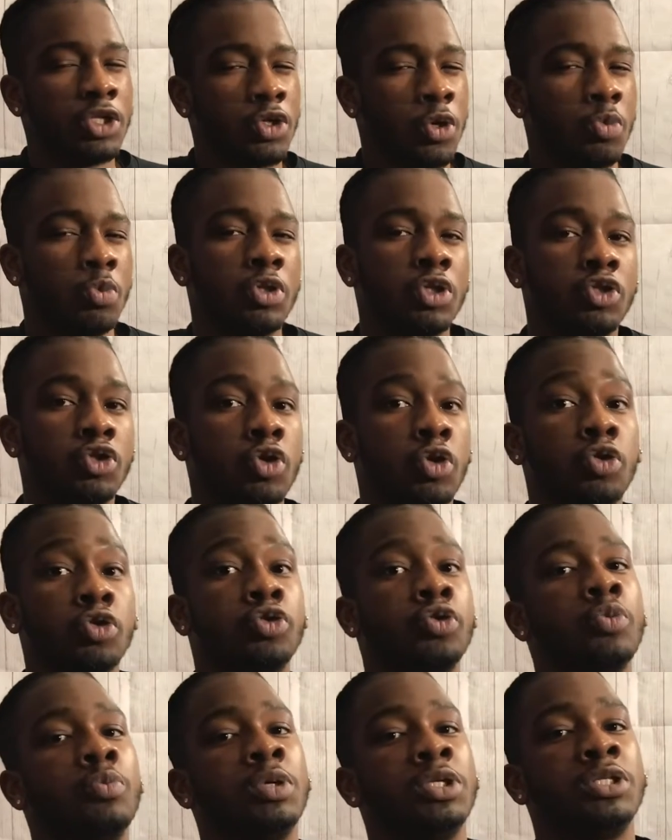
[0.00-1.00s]
Don't want to
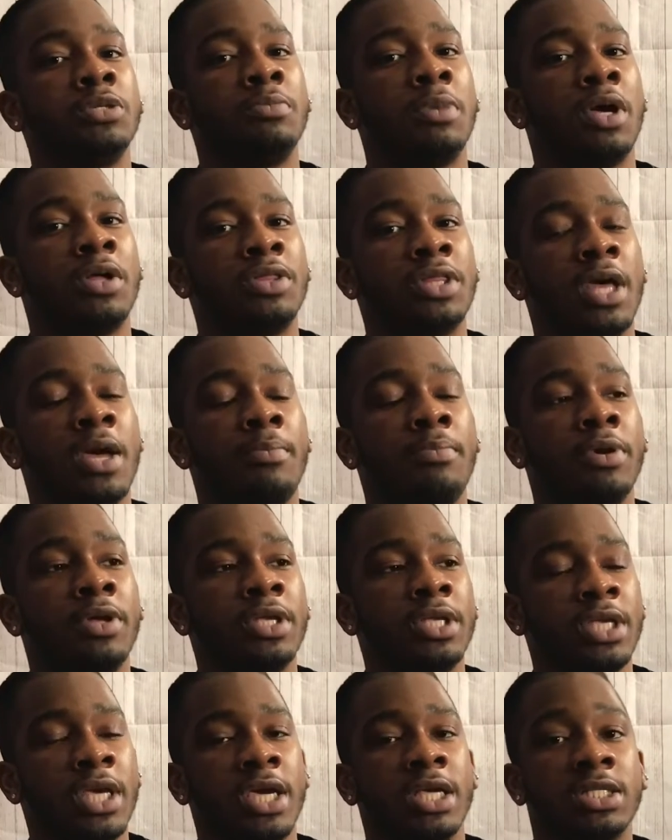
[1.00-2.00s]
talk too much about that,
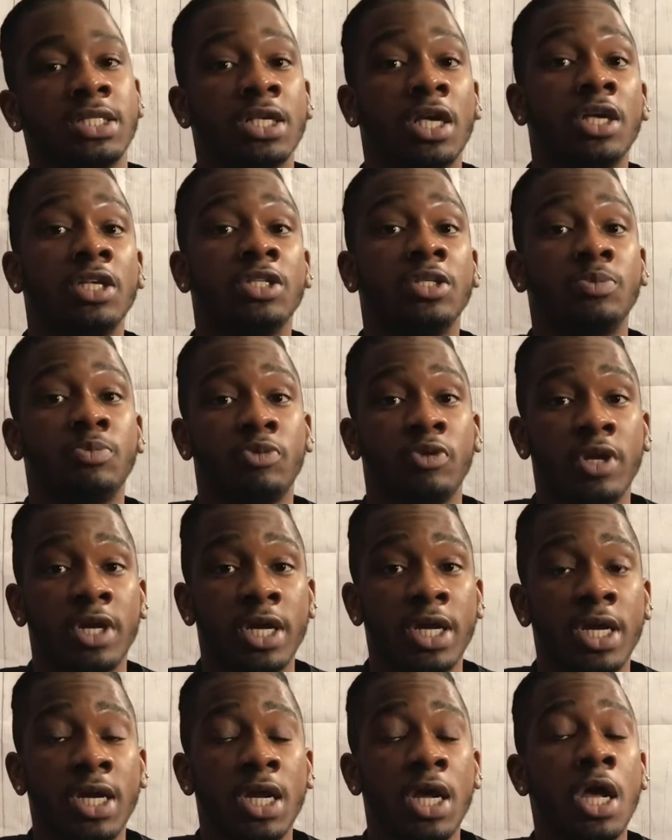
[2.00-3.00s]
but yes, a
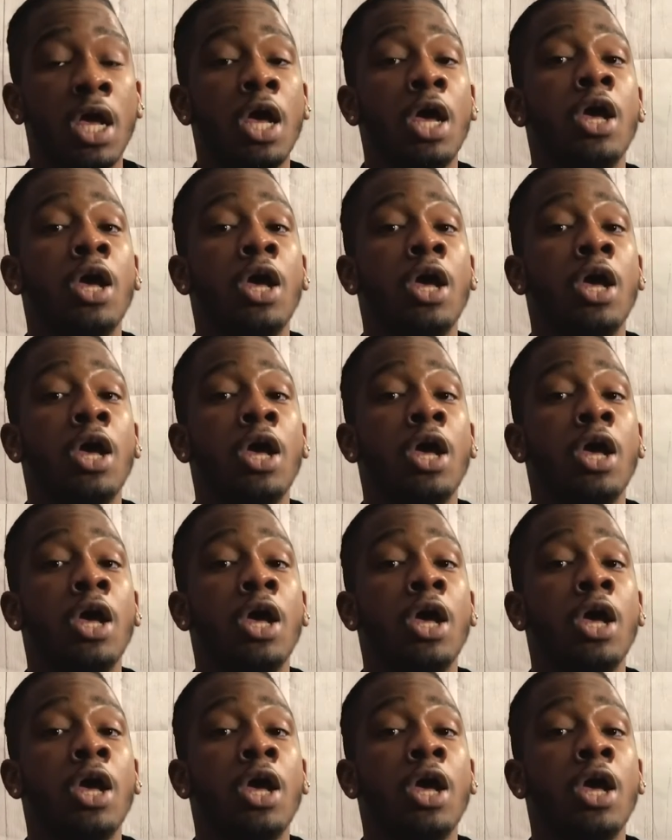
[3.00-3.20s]
spring